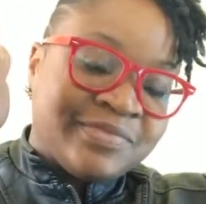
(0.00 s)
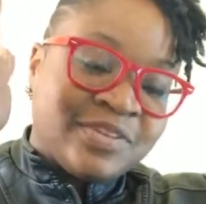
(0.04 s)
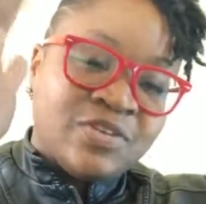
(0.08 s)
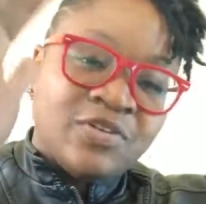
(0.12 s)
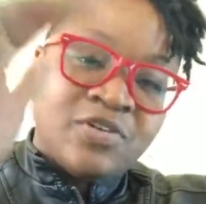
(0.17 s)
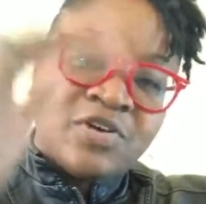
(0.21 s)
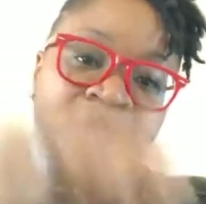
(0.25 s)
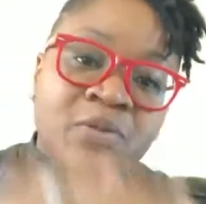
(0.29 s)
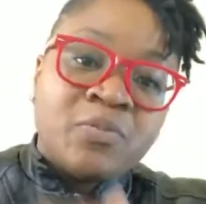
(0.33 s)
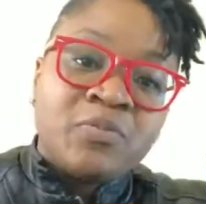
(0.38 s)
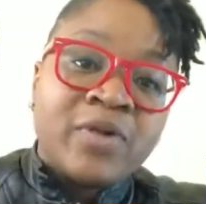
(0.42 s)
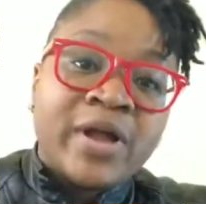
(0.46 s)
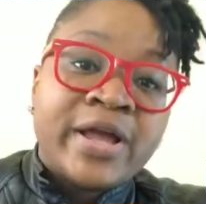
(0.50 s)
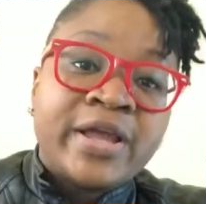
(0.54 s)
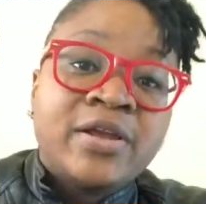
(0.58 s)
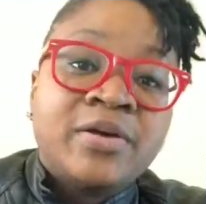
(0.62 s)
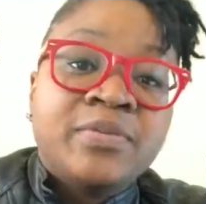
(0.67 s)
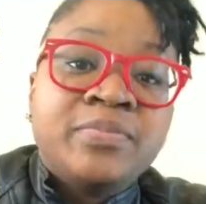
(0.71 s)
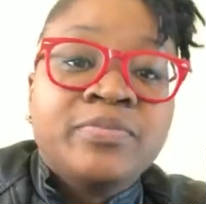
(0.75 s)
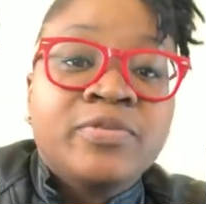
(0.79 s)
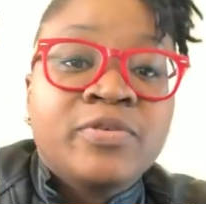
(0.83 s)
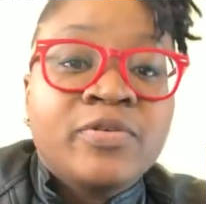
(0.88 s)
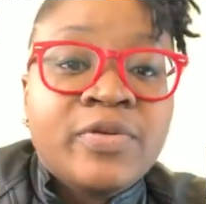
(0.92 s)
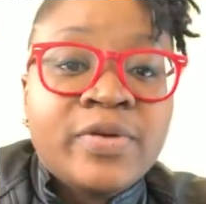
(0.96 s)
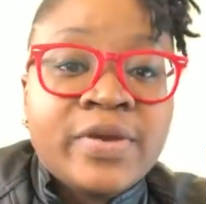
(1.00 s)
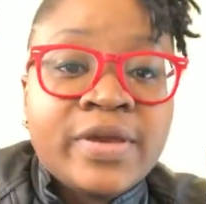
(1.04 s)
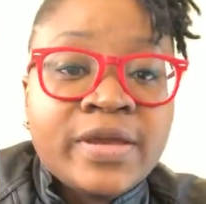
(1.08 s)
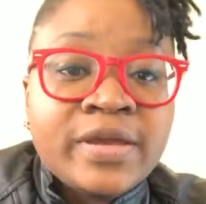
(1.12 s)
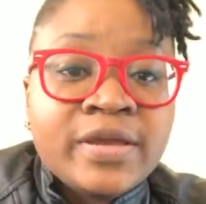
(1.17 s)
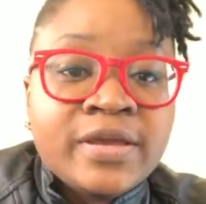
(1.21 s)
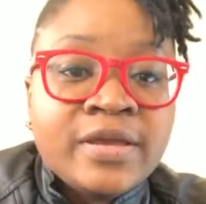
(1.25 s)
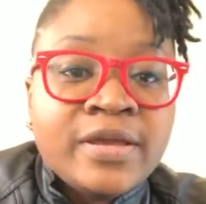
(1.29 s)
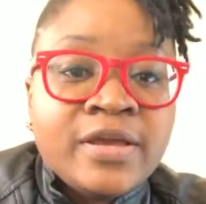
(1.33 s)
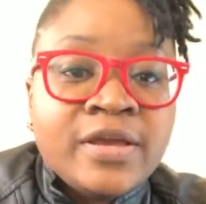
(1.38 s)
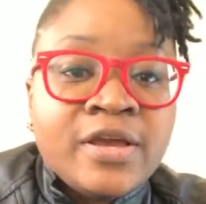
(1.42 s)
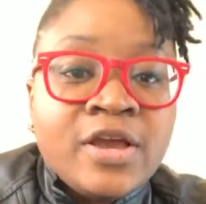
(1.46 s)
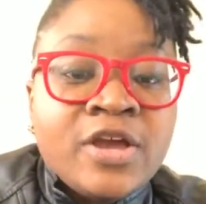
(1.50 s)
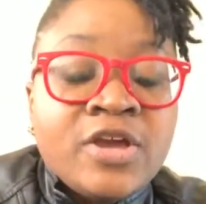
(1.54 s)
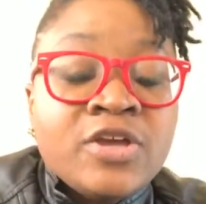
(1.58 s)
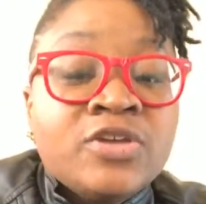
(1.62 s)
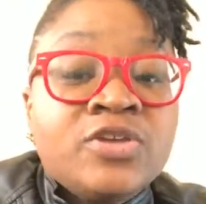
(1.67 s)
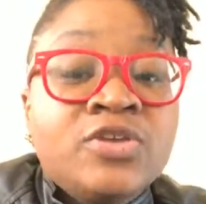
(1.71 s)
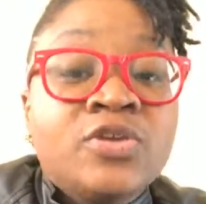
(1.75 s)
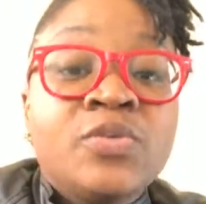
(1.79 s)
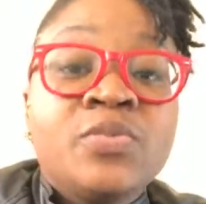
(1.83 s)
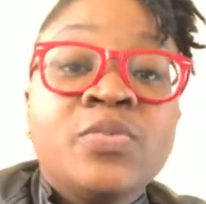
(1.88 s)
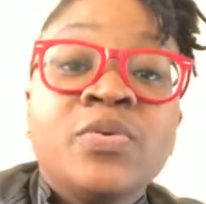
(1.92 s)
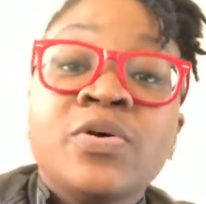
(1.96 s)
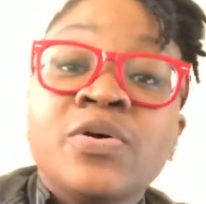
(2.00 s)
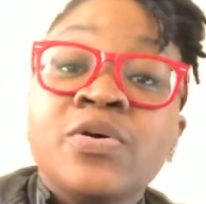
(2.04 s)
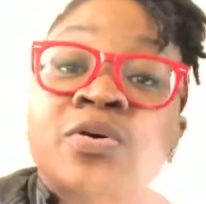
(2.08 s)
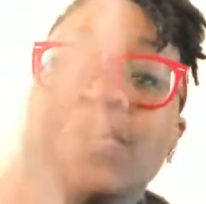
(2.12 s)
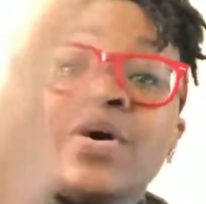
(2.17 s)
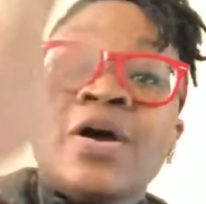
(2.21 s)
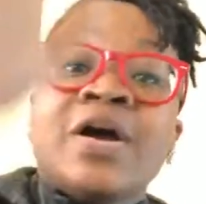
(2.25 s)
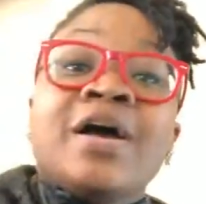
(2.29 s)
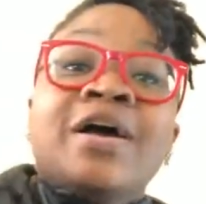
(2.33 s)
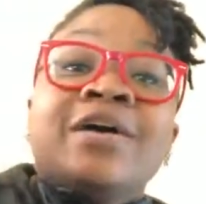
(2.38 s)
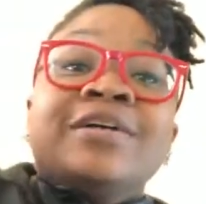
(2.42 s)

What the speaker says: You'll come right up through it. You will